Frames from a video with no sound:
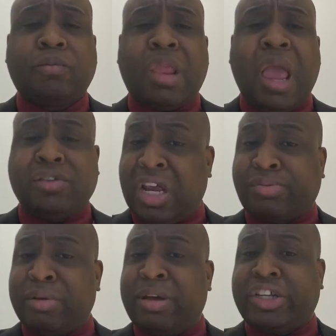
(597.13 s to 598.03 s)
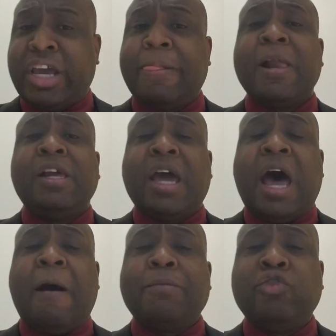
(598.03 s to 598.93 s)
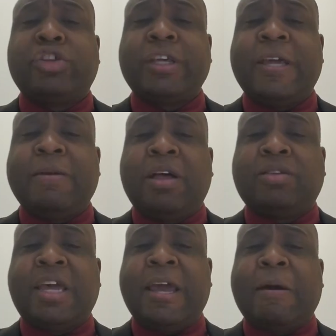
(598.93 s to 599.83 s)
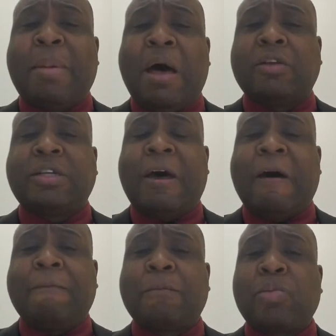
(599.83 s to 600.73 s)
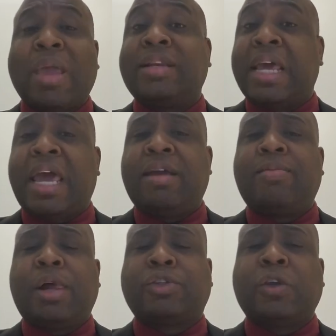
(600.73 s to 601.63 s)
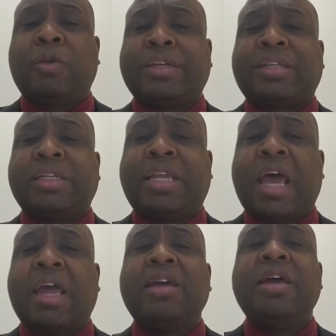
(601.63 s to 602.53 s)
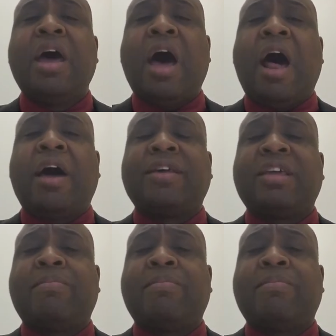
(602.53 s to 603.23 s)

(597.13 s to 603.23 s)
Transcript: And so that's pretty much it. Usually it'll take about a day or so, less than a day, to get